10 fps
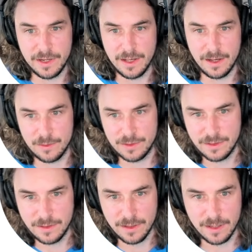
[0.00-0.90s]
out
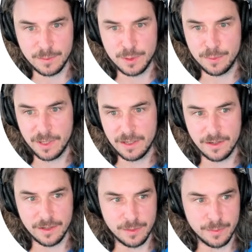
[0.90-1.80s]
debate
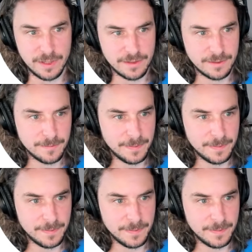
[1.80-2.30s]
arguments.